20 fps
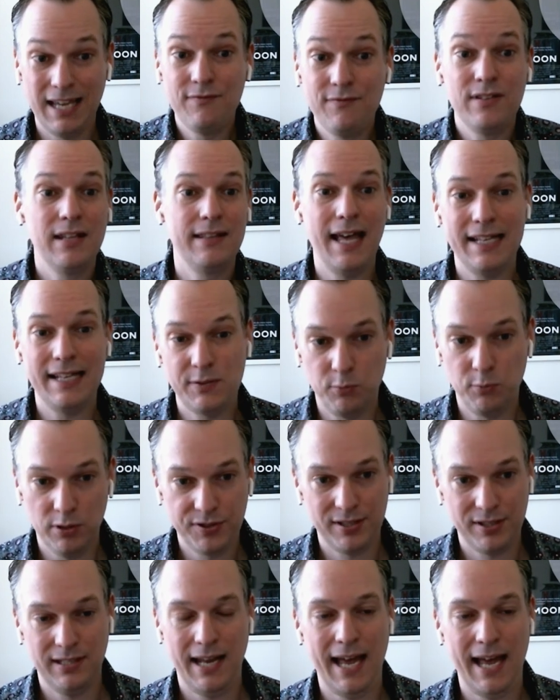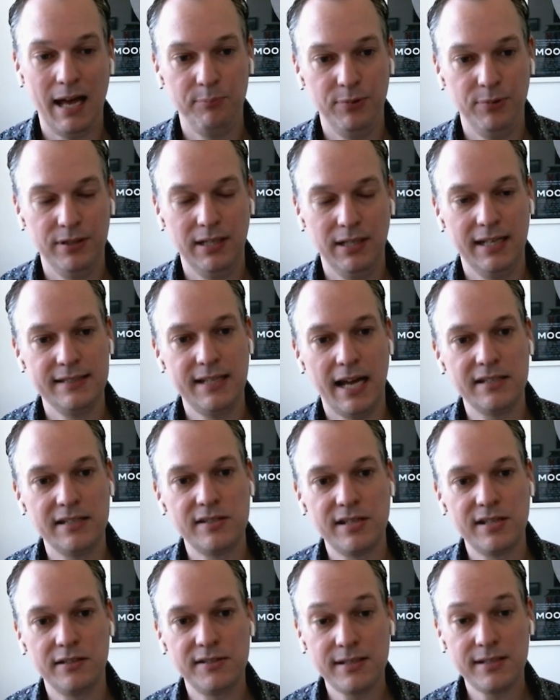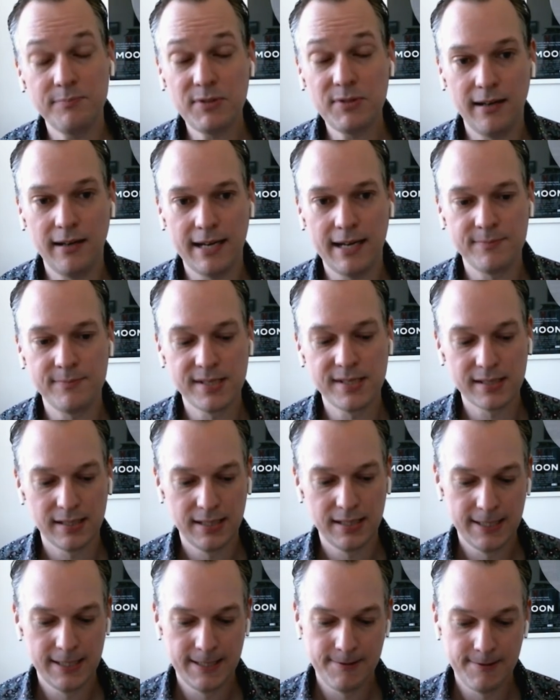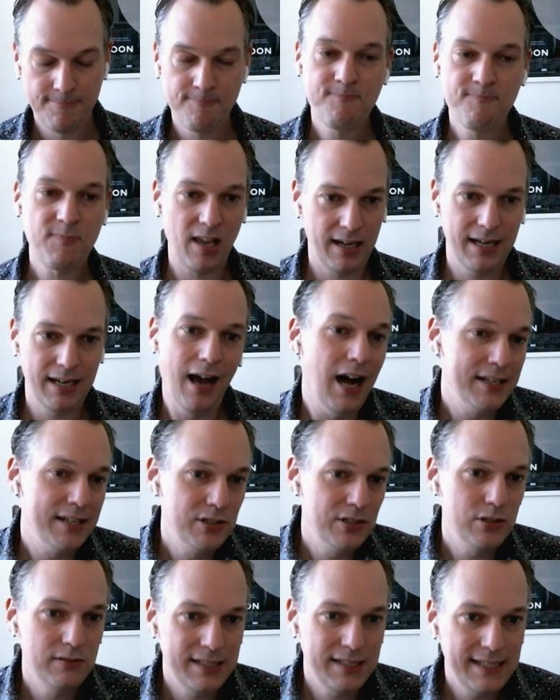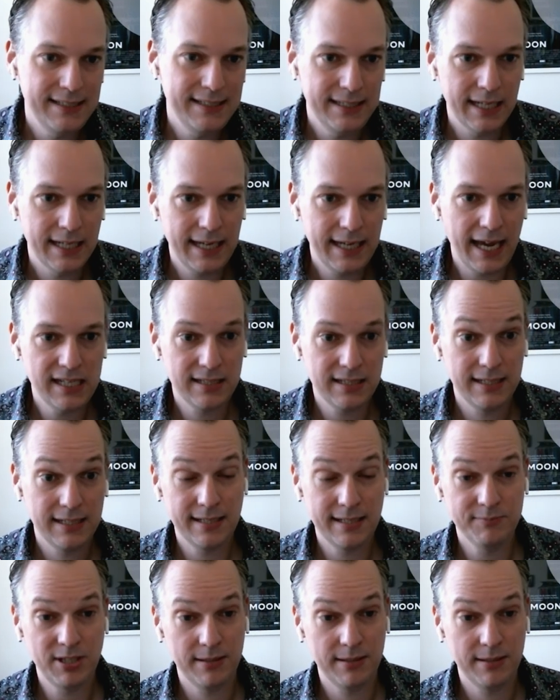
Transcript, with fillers: given that that's what's going to happen? And so sometimes I do TDD occasionally.